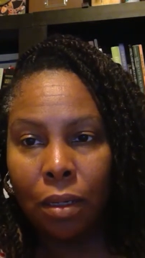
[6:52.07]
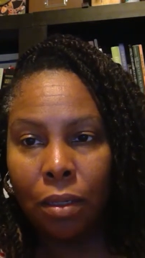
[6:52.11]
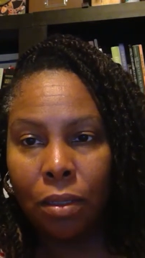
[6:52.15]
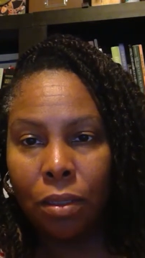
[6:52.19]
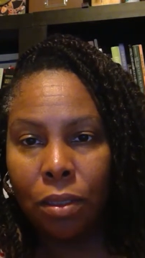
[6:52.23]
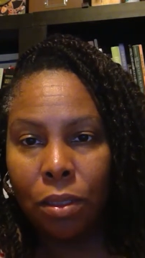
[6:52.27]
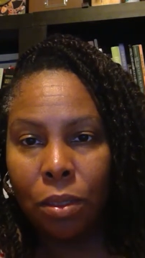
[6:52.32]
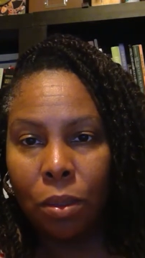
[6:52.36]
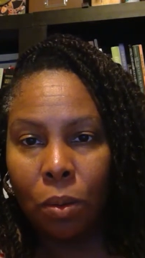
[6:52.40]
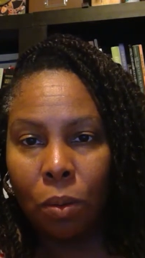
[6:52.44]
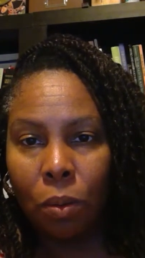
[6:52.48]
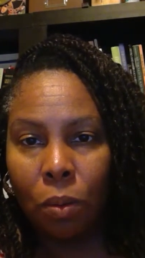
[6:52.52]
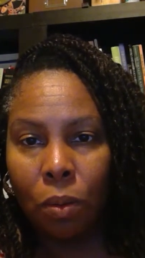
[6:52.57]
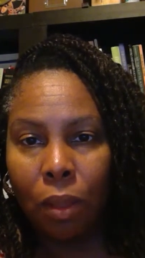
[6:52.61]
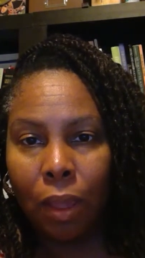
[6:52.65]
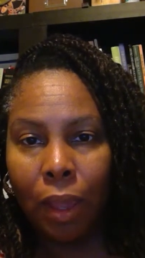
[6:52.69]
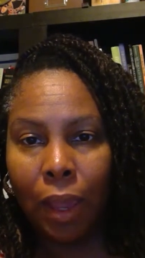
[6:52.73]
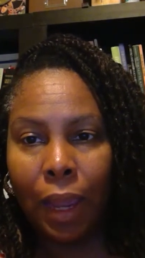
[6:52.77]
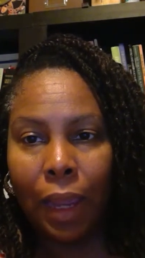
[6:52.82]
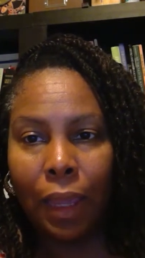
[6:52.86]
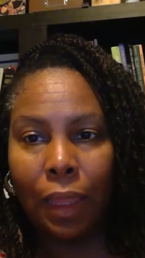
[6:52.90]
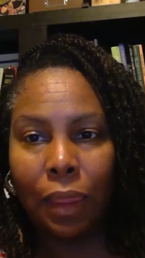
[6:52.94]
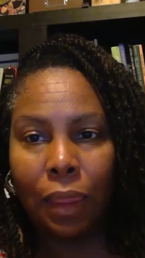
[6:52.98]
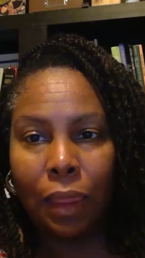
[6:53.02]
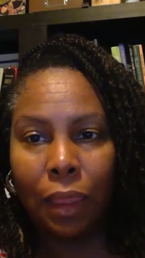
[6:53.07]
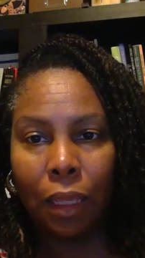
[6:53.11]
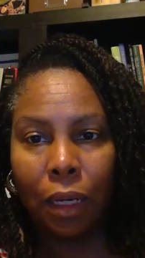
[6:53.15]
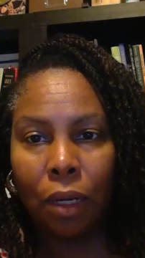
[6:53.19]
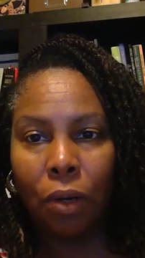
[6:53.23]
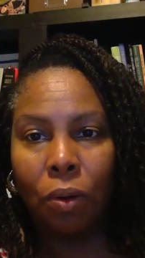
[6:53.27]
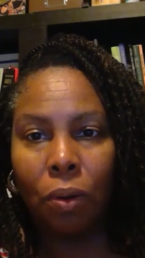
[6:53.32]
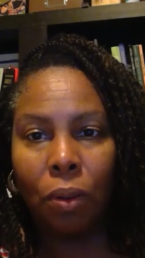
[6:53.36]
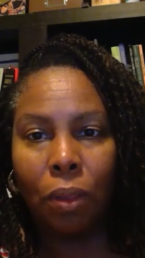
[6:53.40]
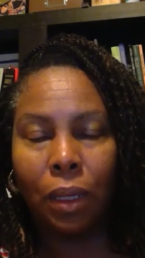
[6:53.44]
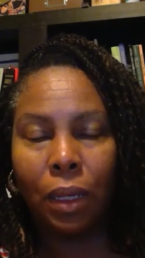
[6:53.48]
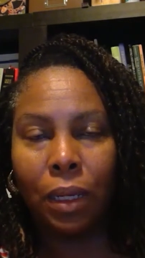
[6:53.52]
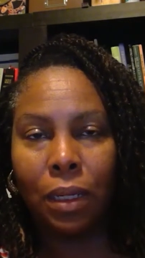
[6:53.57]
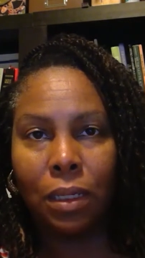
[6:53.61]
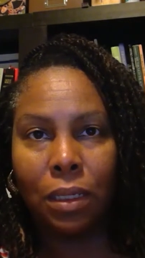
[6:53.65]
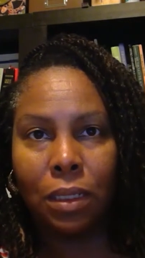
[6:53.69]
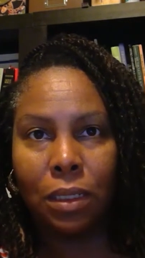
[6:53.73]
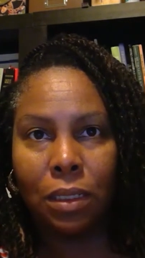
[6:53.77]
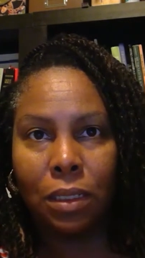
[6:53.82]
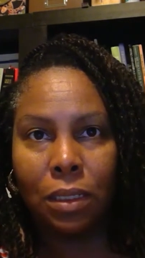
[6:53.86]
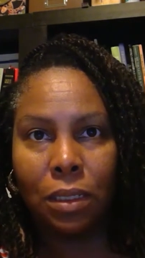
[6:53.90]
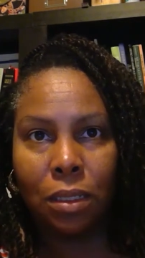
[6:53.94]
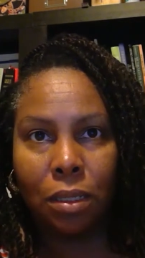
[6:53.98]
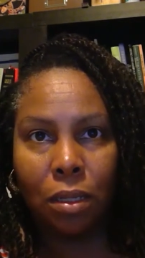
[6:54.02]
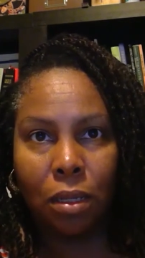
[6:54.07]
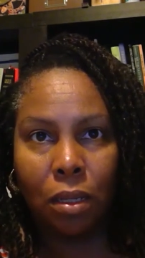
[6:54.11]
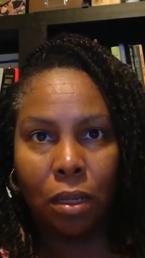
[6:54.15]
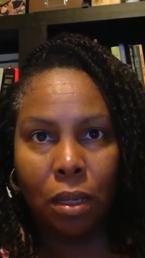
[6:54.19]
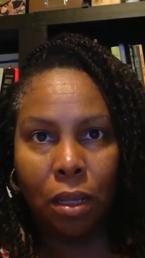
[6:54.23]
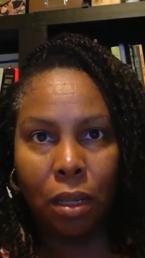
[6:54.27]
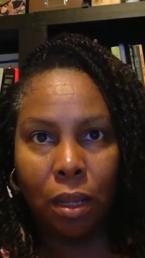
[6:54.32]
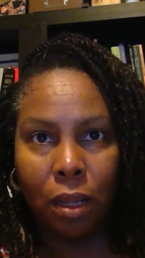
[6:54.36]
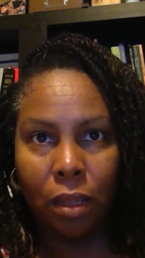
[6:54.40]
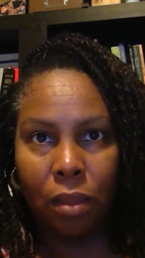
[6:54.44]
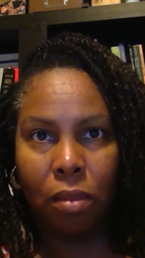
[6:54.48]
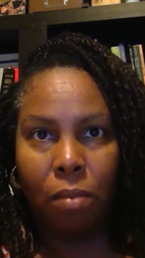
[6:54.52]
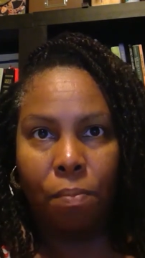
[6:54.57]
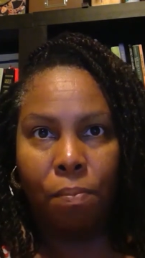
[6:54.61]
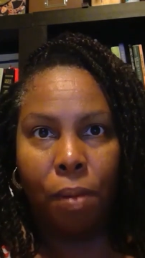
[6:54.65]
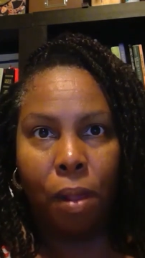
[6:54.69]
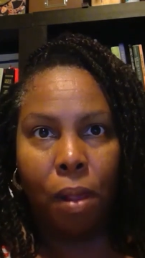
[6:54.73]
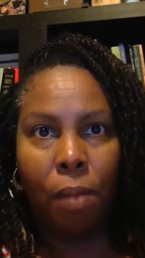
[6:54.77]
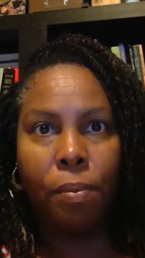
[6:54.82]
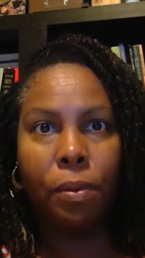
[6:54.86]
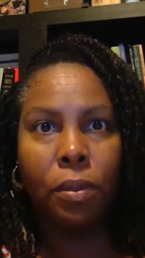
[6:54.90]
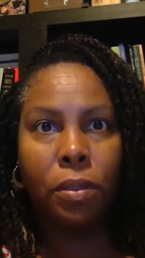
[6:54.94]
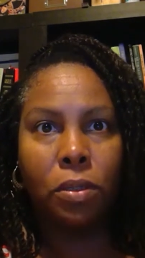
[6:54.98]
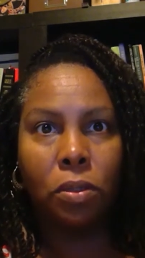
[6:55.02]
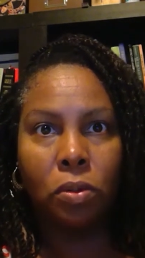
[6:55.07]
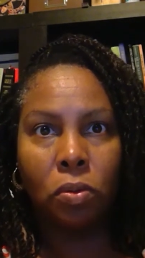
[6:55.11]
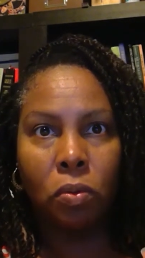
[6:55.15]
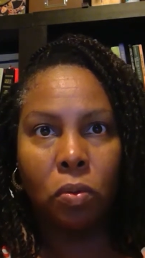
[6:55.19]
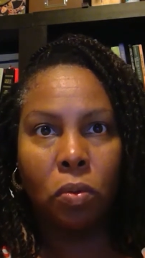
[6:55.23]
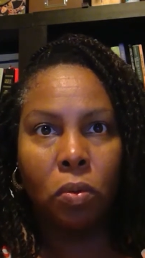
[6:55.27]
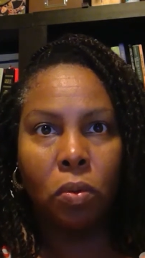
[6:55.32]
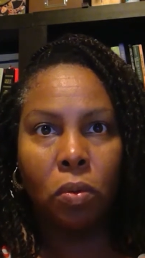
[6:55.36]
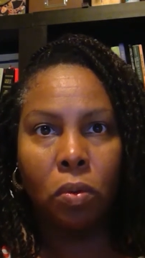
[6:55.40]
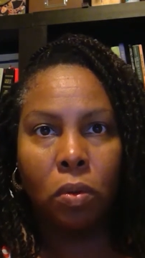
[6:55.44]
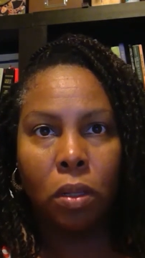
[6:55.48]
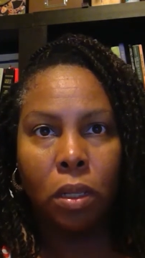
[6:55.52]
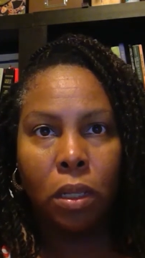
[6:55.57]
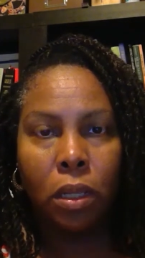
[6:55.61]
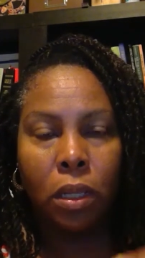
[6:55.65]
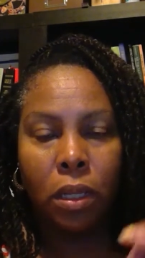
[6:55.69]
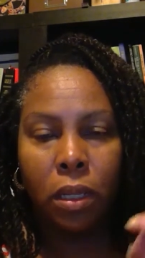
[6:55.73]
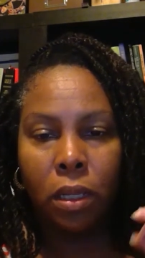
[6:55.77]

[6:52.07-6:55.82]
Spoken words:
So I literally just get the public school